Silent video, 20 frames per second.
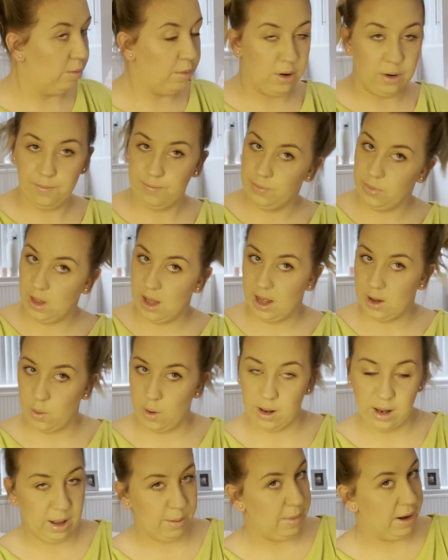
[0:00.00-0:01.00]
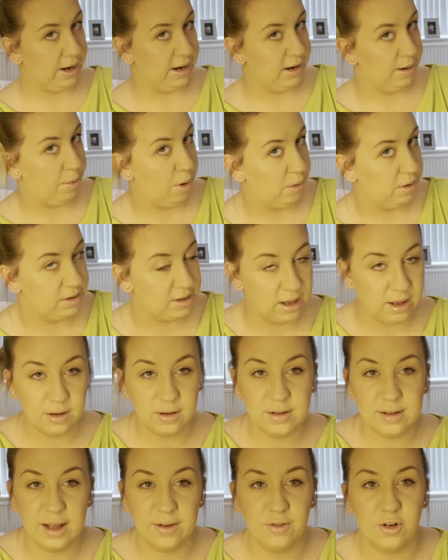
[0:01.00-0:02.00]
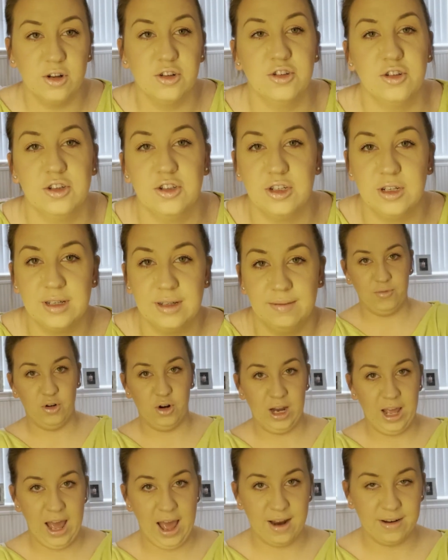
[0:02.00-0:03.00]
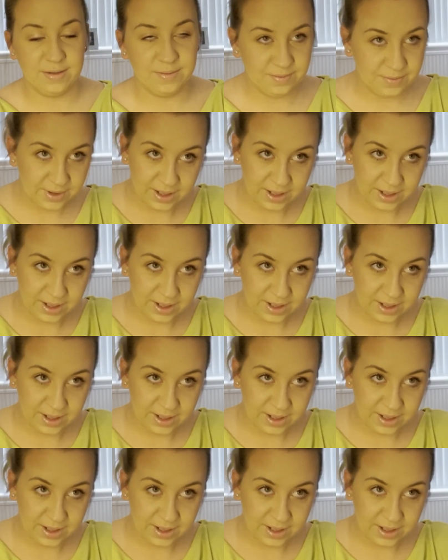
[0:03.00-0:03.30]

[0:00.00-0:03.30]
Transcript: but I quite like mine in a ponytail because I've got such a funny head.